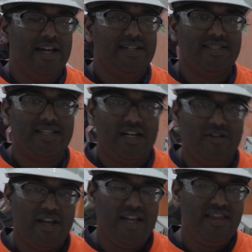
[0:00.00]

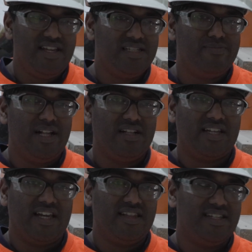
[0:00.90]
So in this
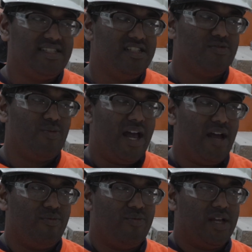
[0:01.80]
building, this is
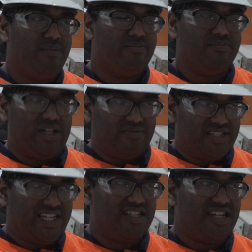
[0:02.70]
where we
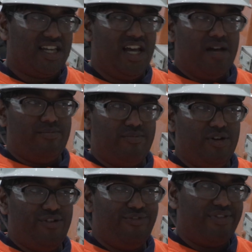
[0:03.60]
essentially
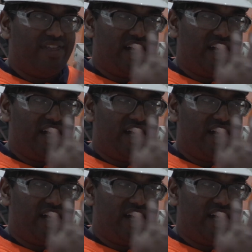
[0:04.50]
move